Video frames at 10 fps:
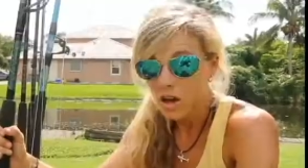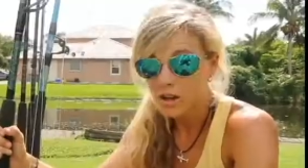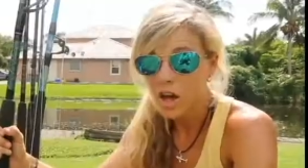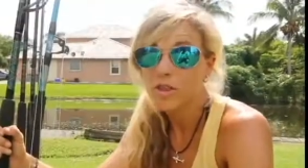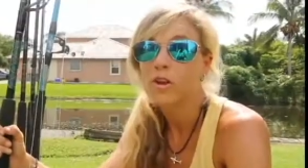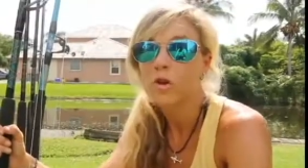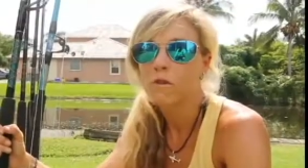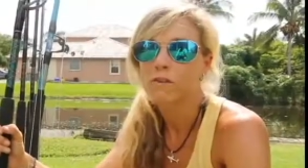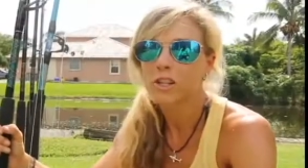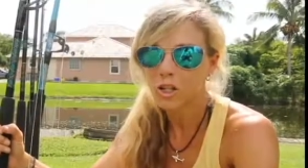Another cool
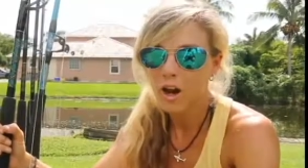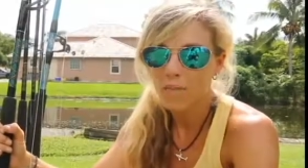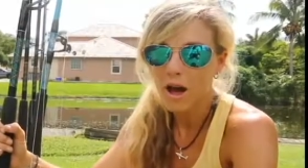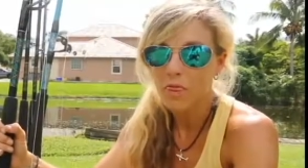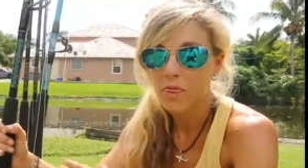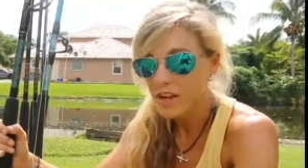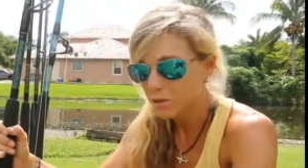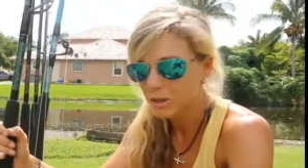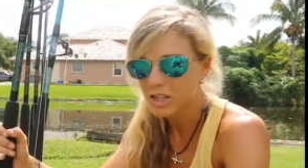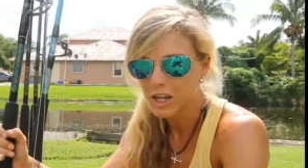feature about this
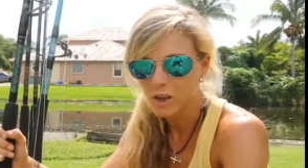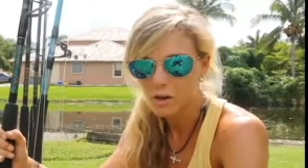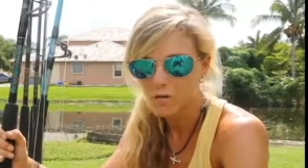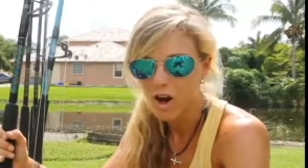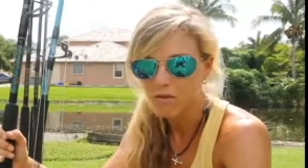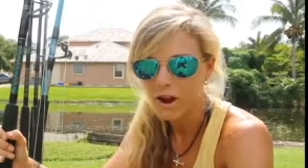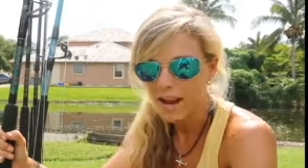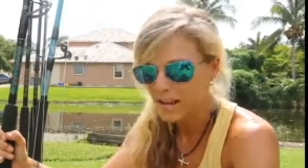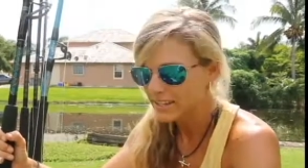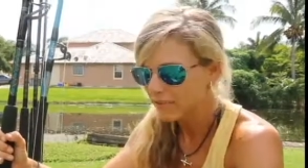particular rod
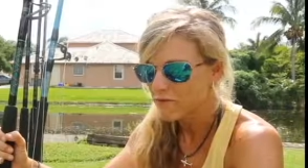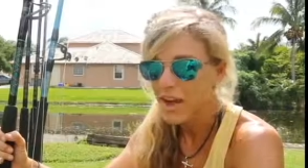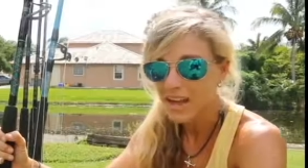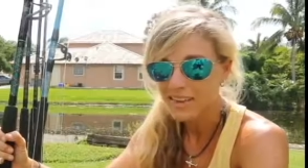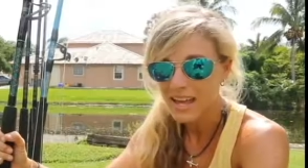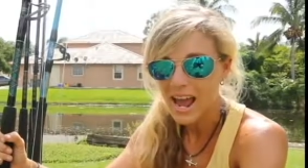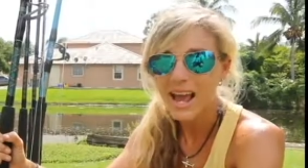rack is the fact that